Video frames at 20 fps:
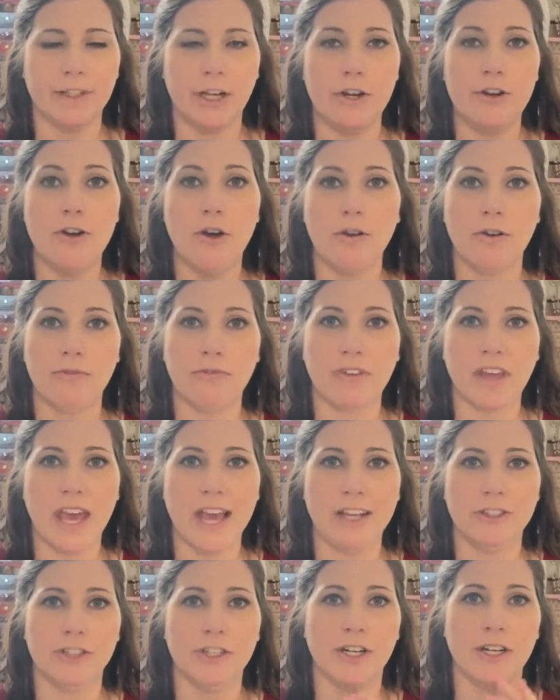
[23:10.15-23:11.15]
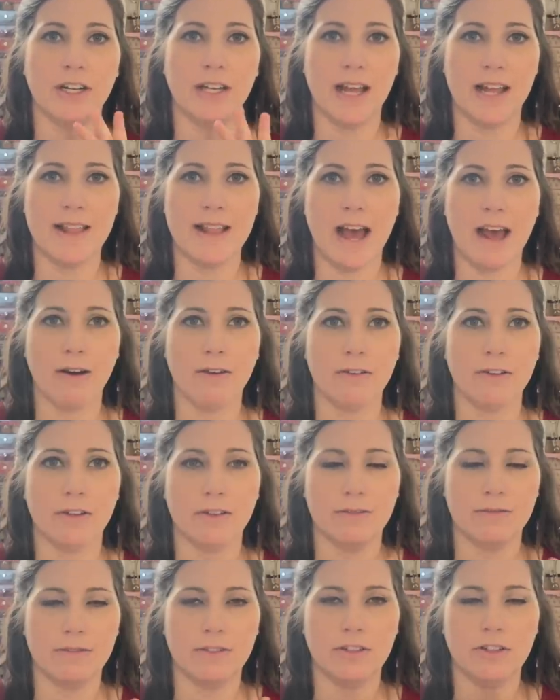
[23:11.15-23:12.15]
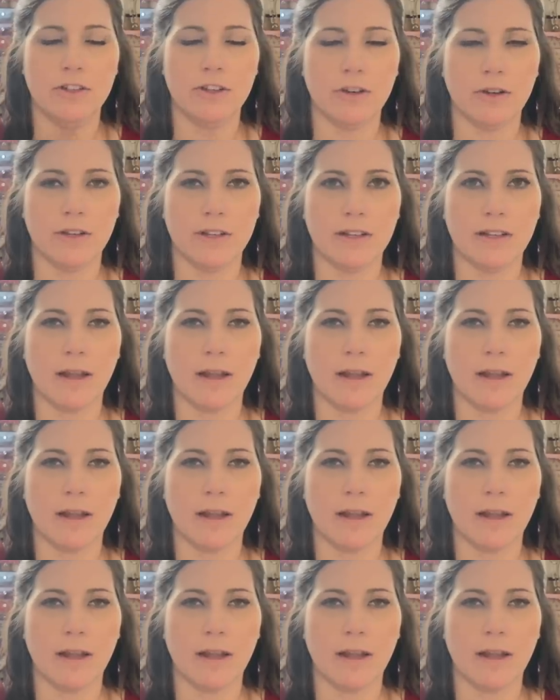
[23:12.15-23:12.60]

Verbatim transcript: notification and that, you,